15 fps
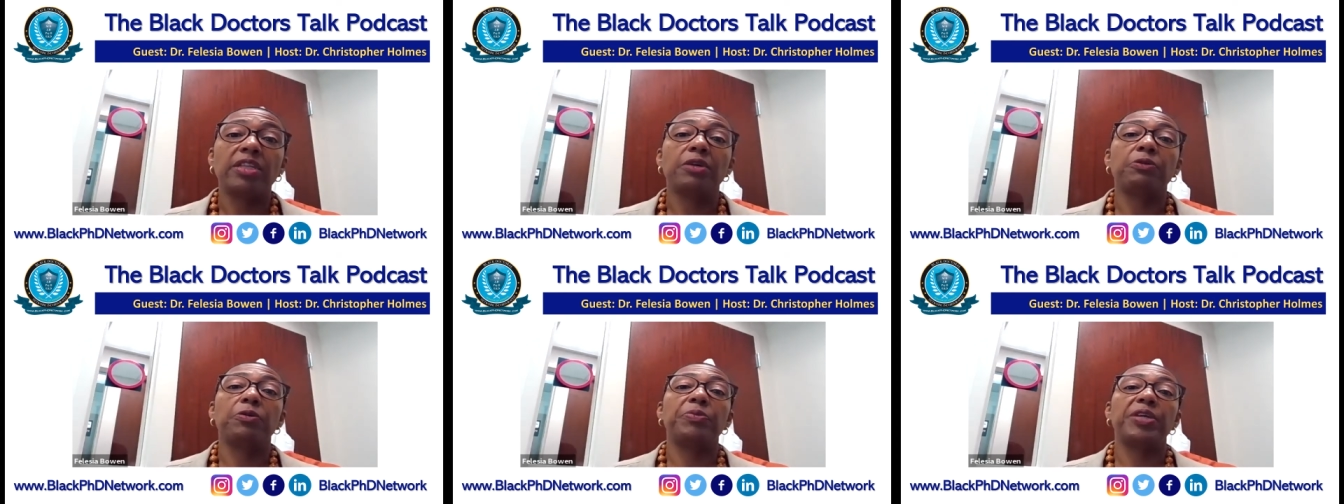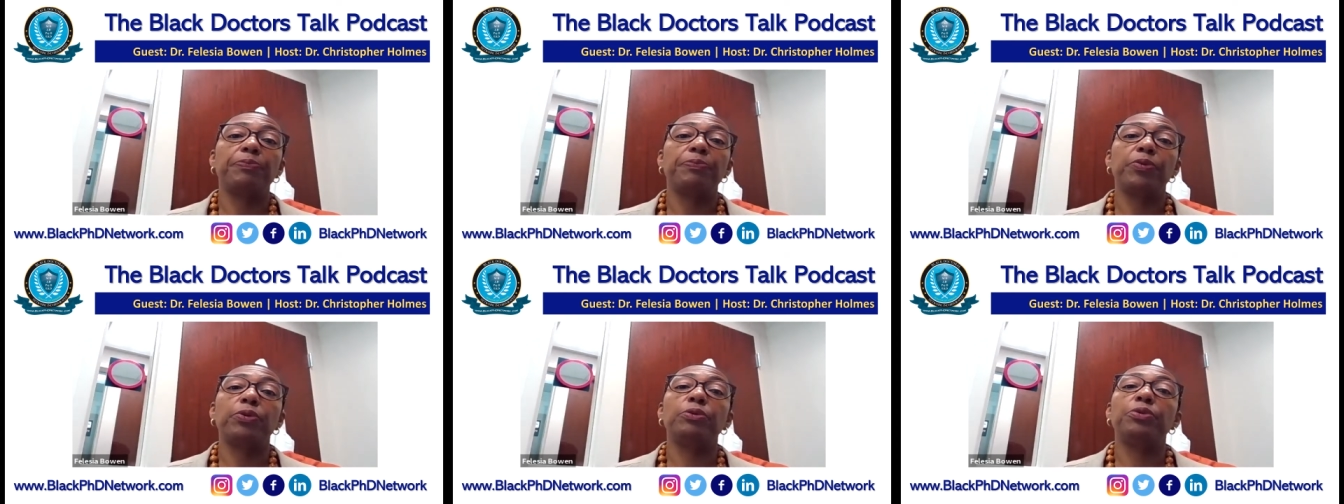there will
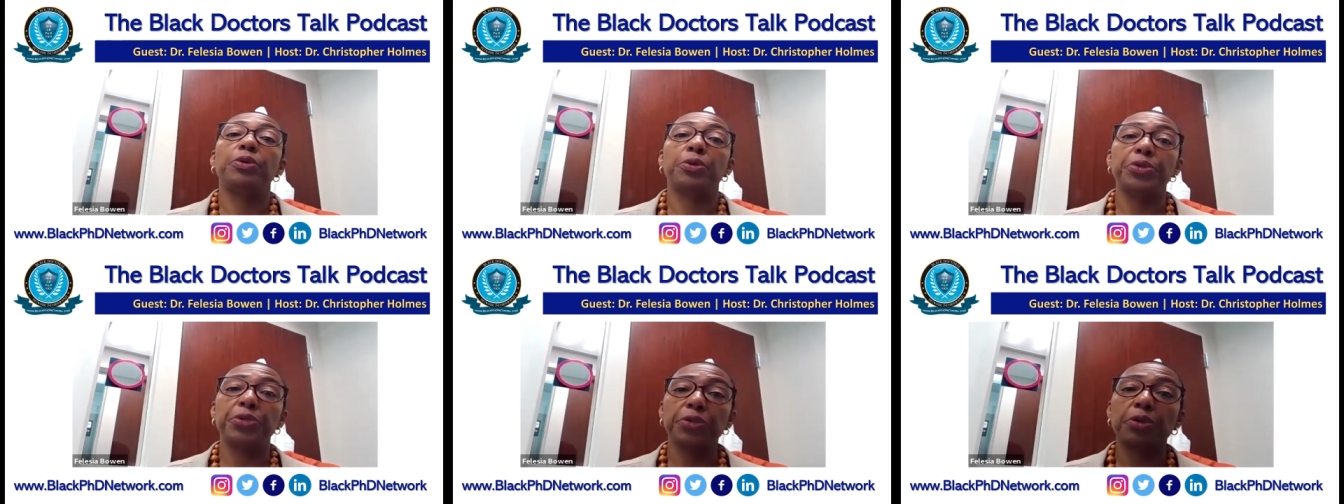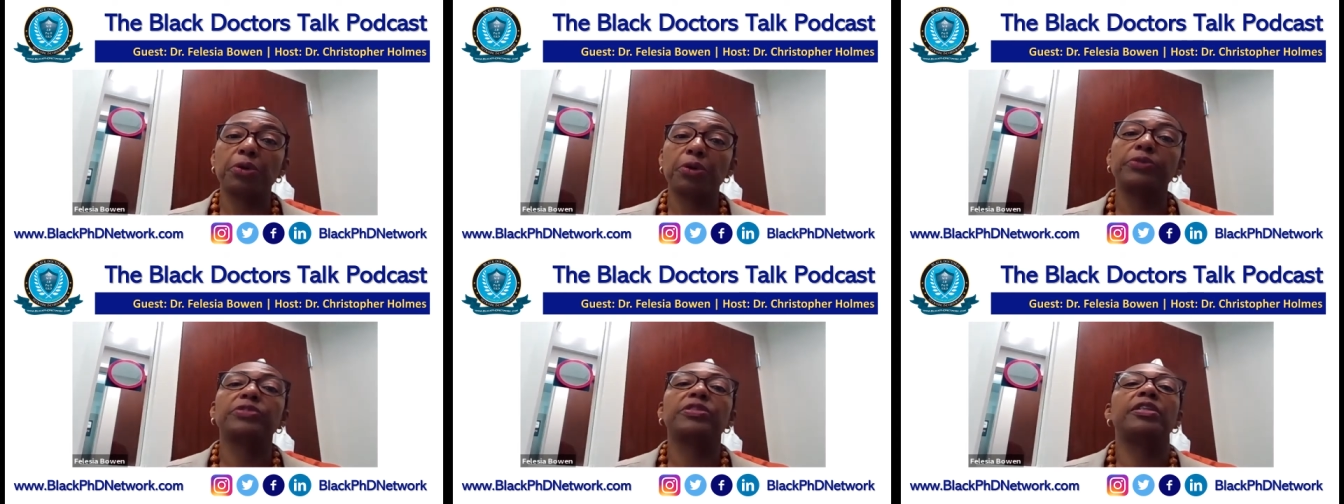people who know your
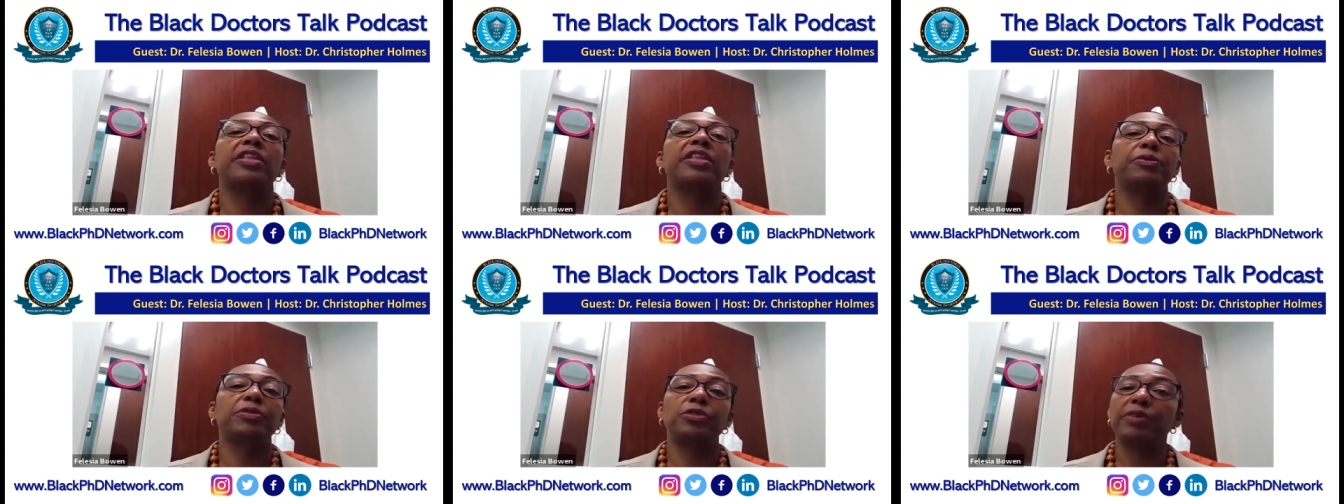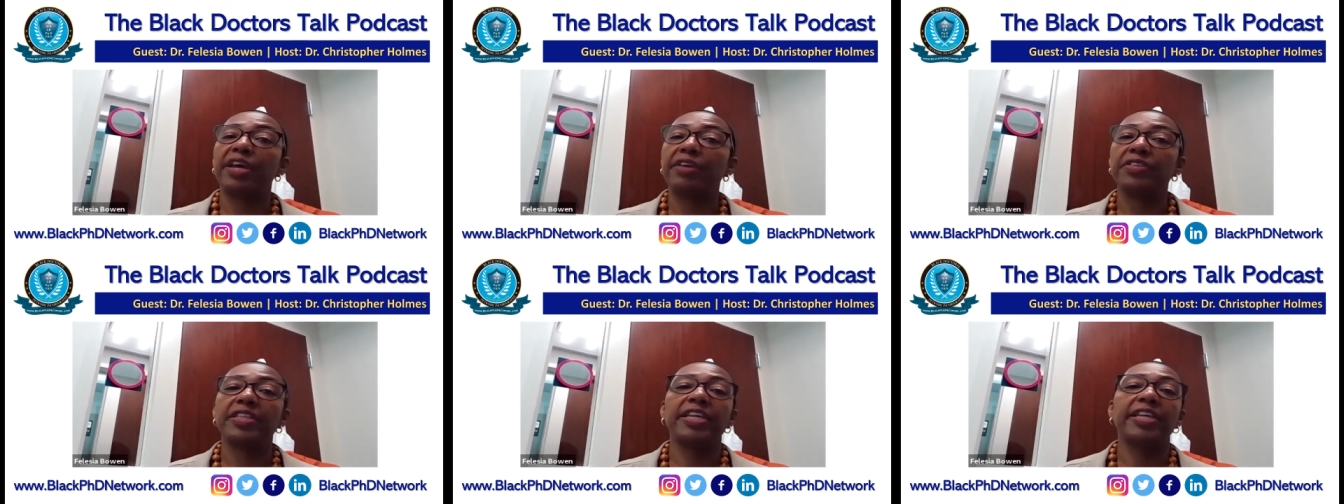goals and they will do
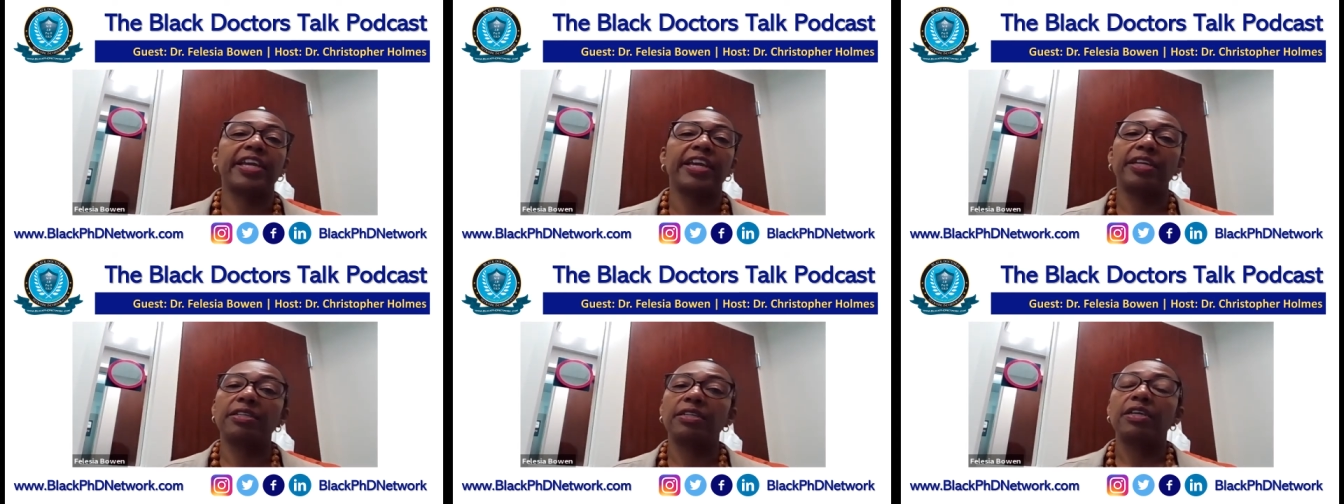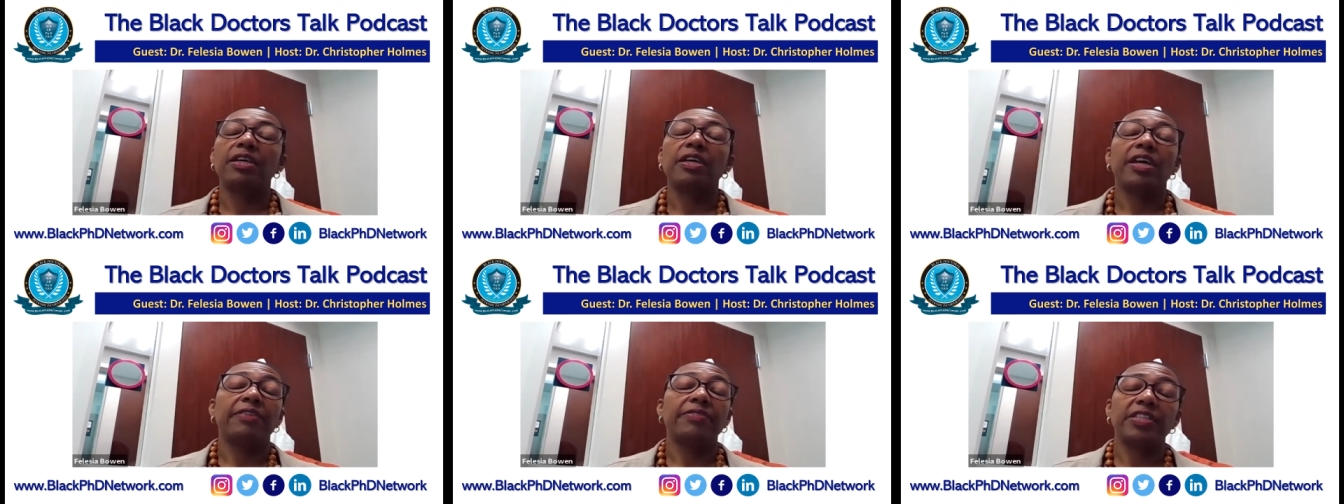everything they can
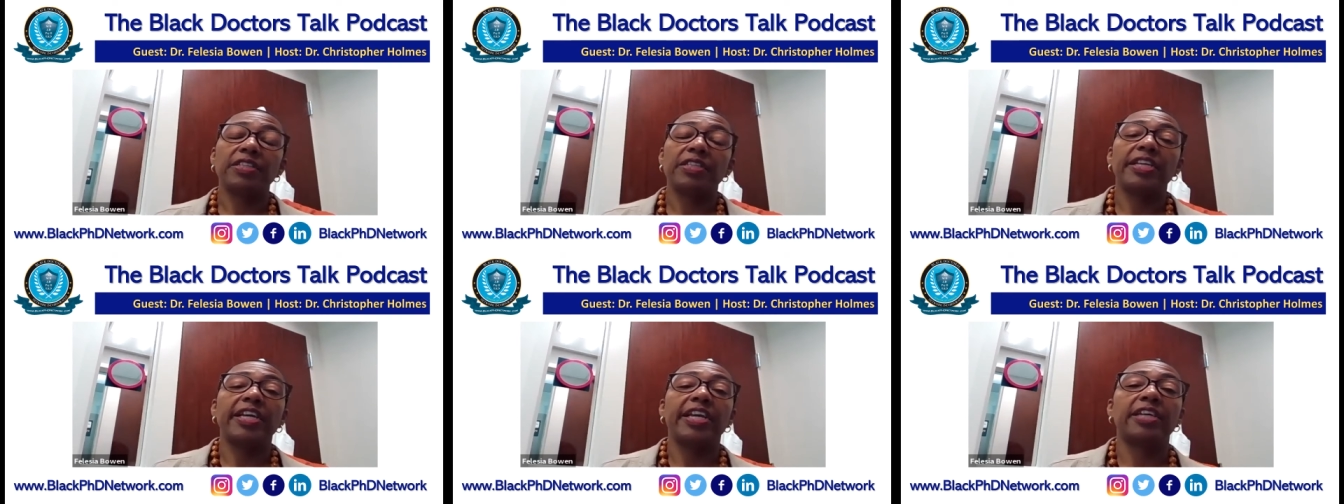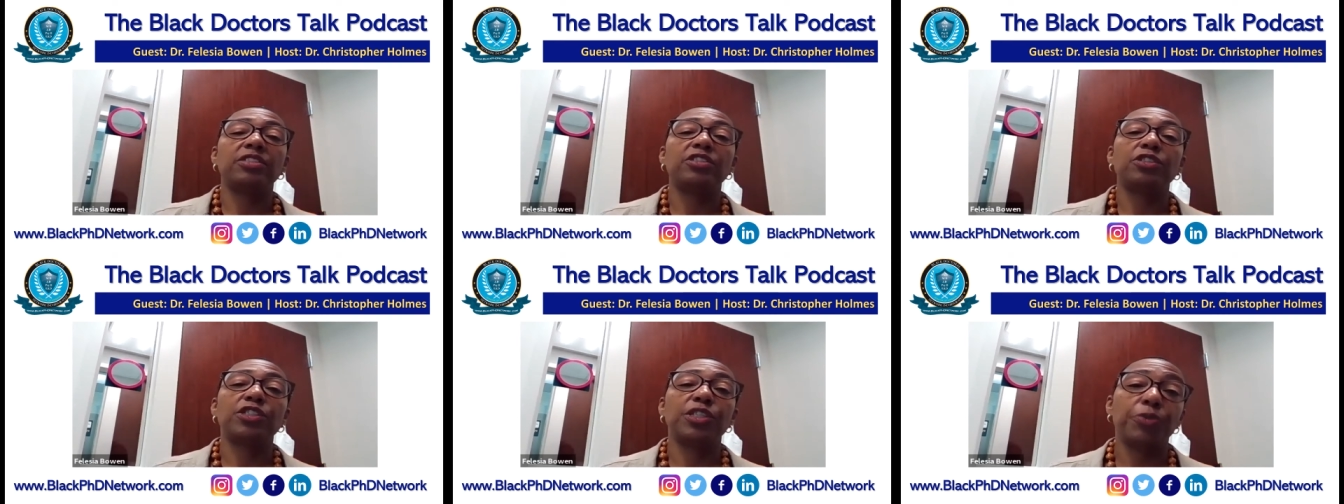everything they
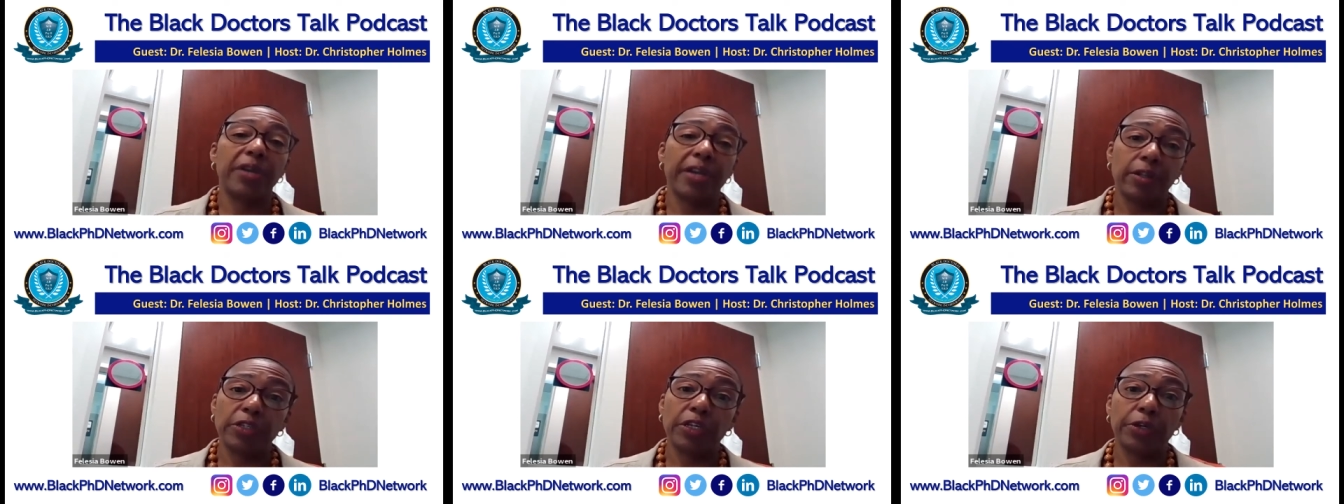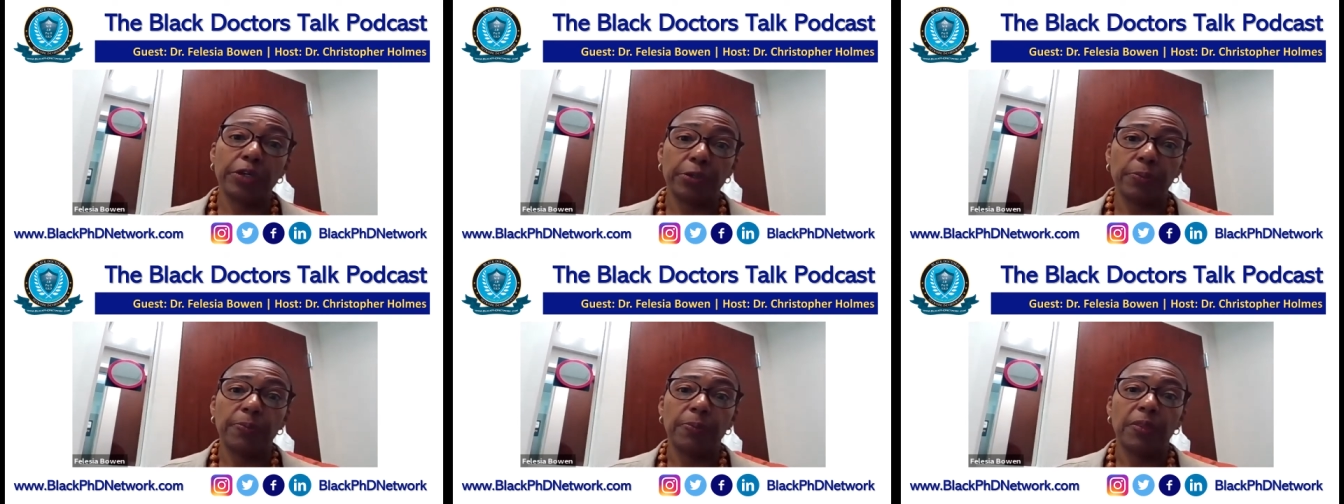can to derail
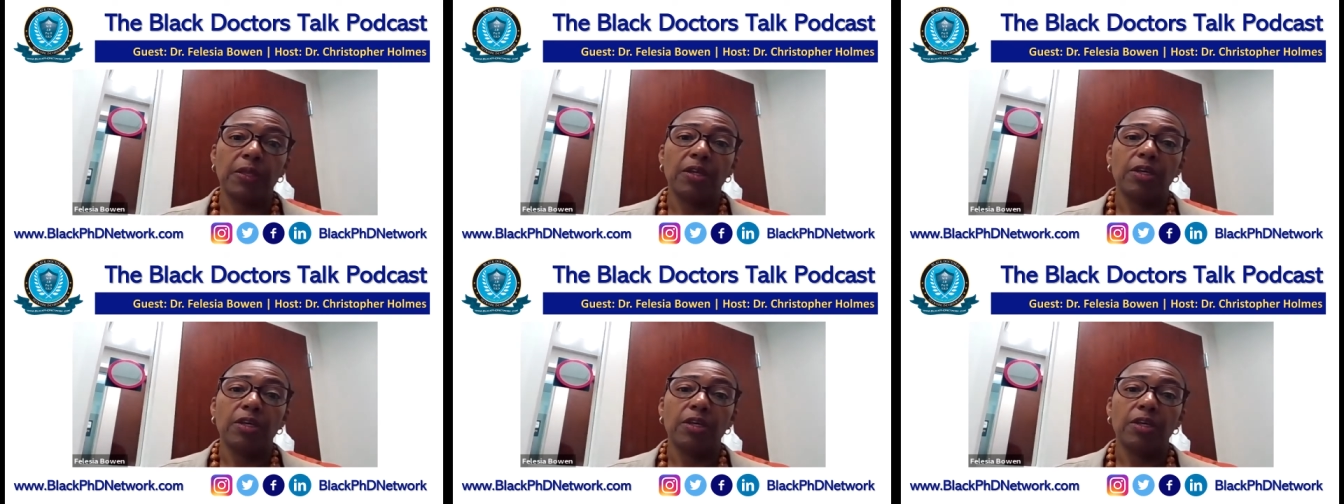you.